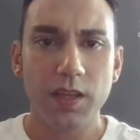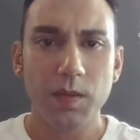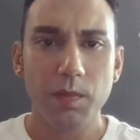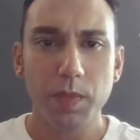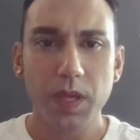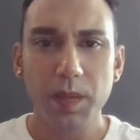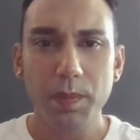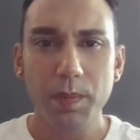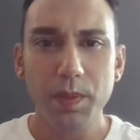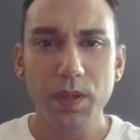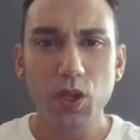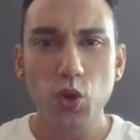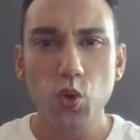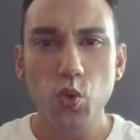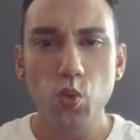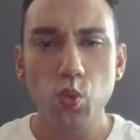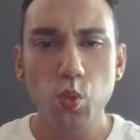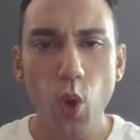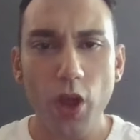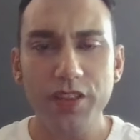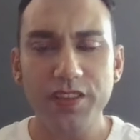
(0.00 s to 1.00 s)
People who
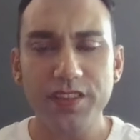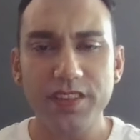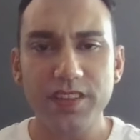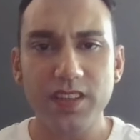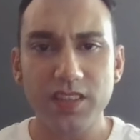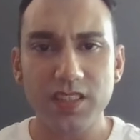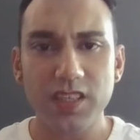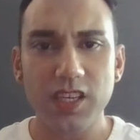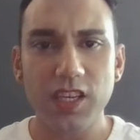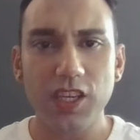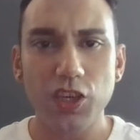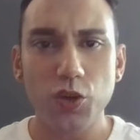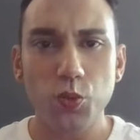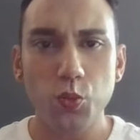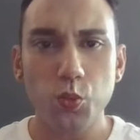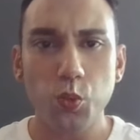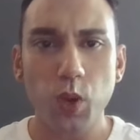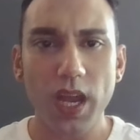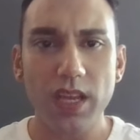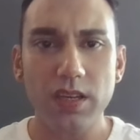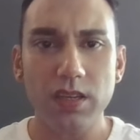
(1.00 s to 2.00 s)
want to see you
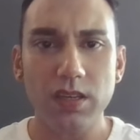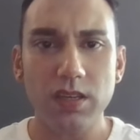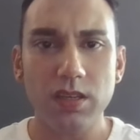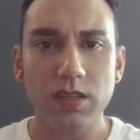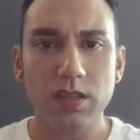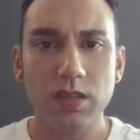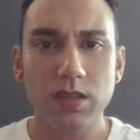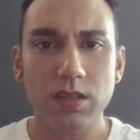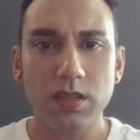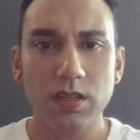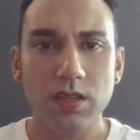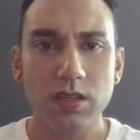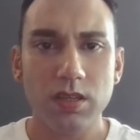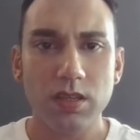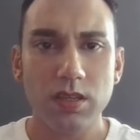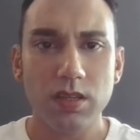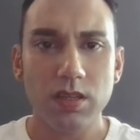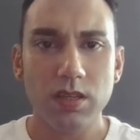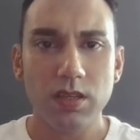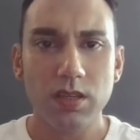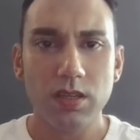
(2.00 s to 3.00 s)
win.
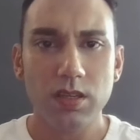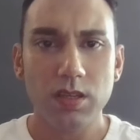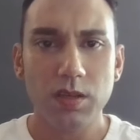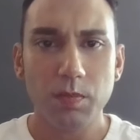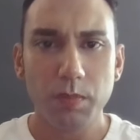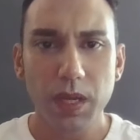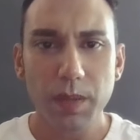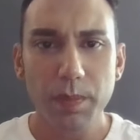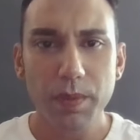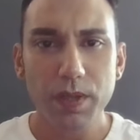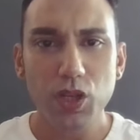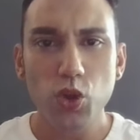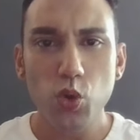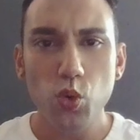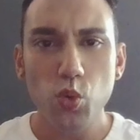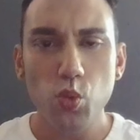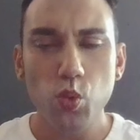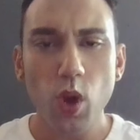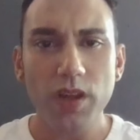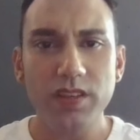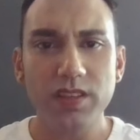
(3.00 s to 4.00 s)
People who
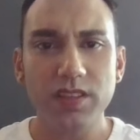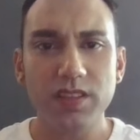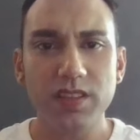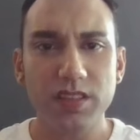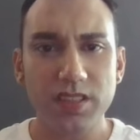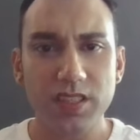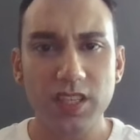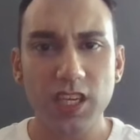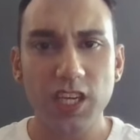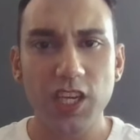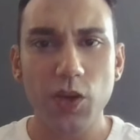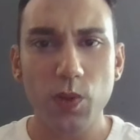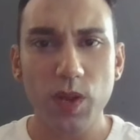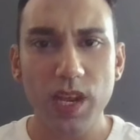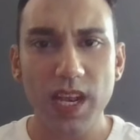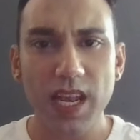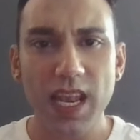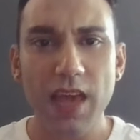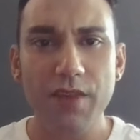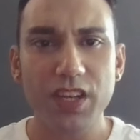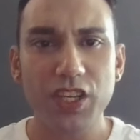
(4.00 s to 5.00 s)
want to see you
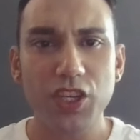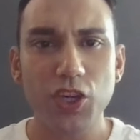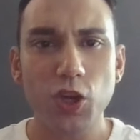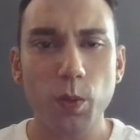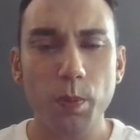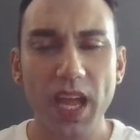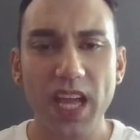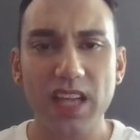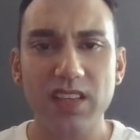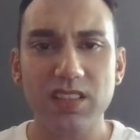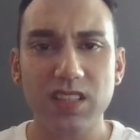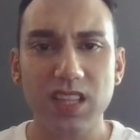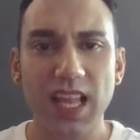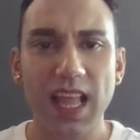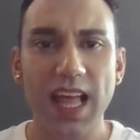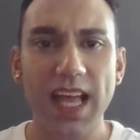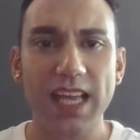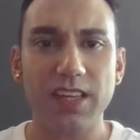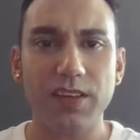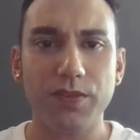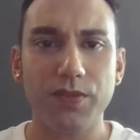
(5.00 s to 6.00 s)
living your best
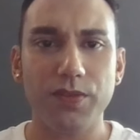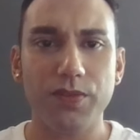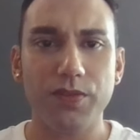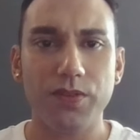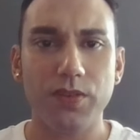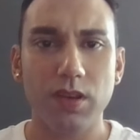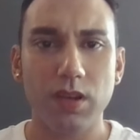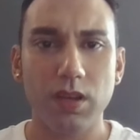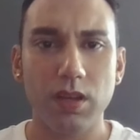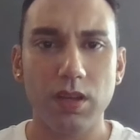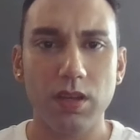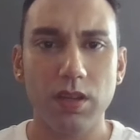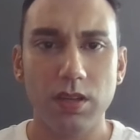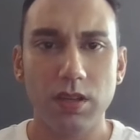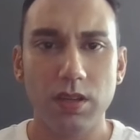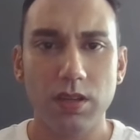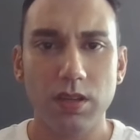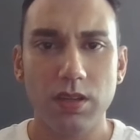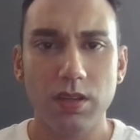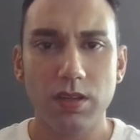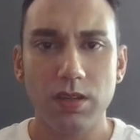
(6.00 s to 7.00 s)
life.
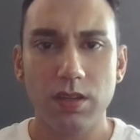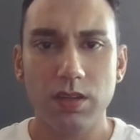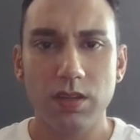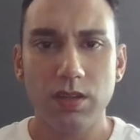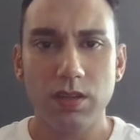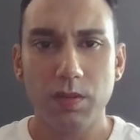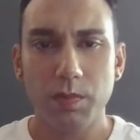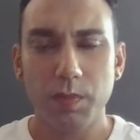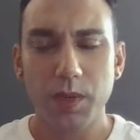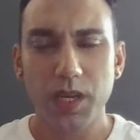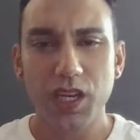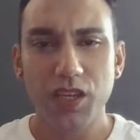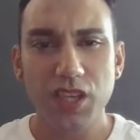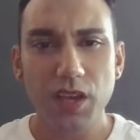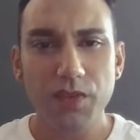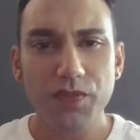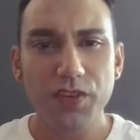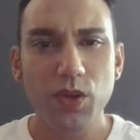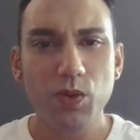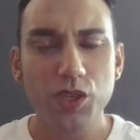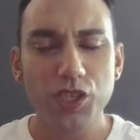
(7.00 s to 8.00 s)
Because
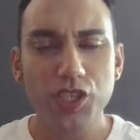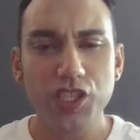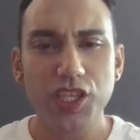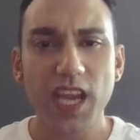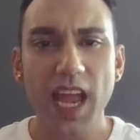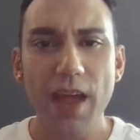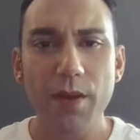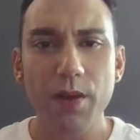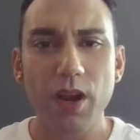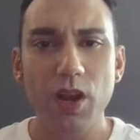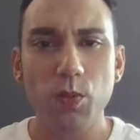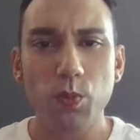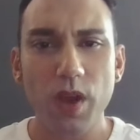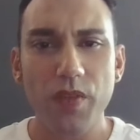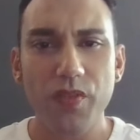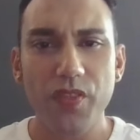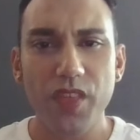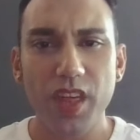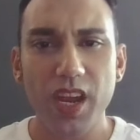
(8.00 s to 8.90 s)
if you share it with the